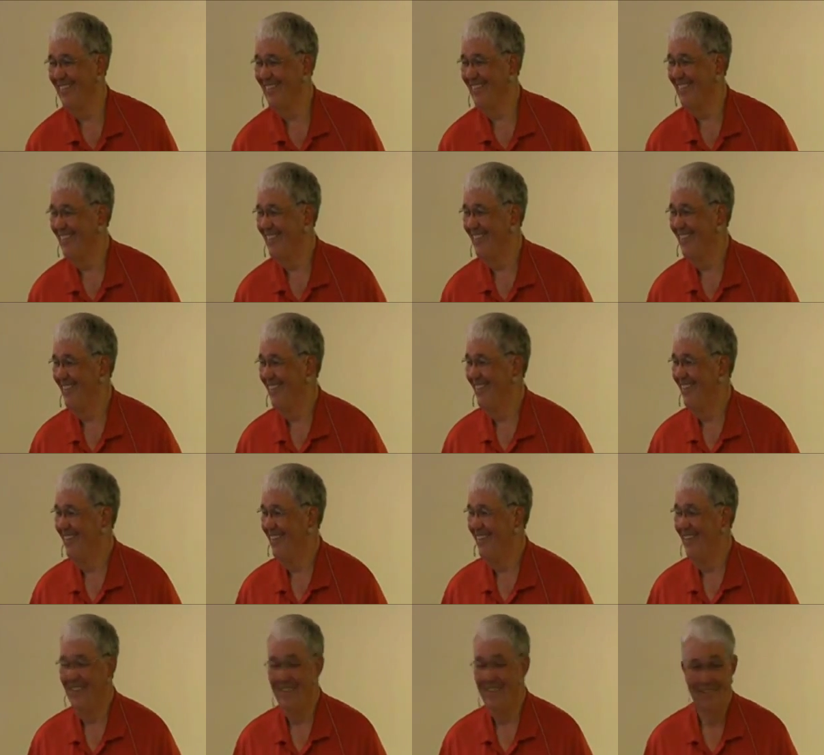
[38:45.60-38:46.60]

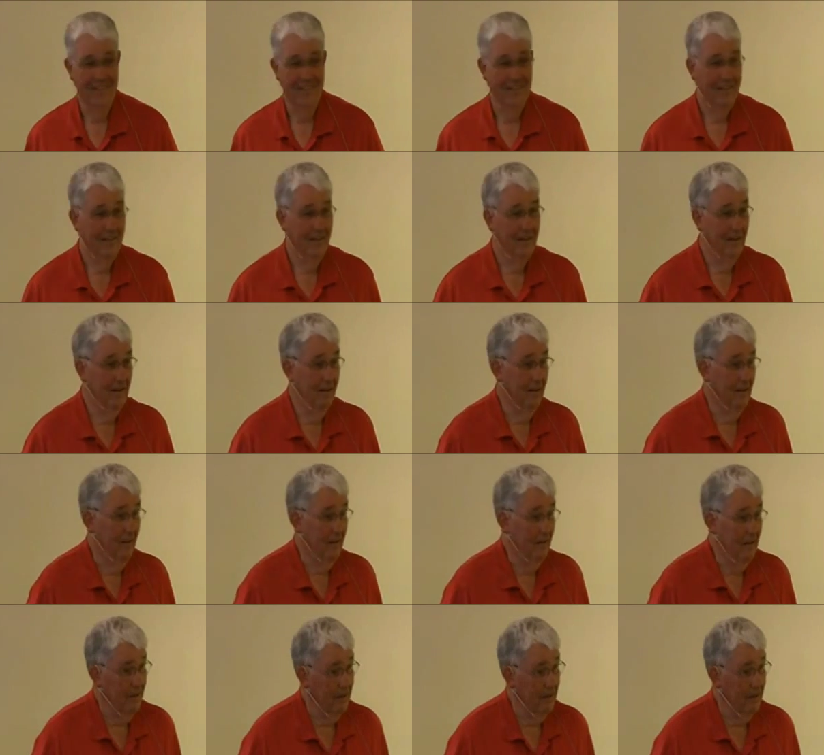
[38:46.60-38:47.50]
No one is speaking in this clip.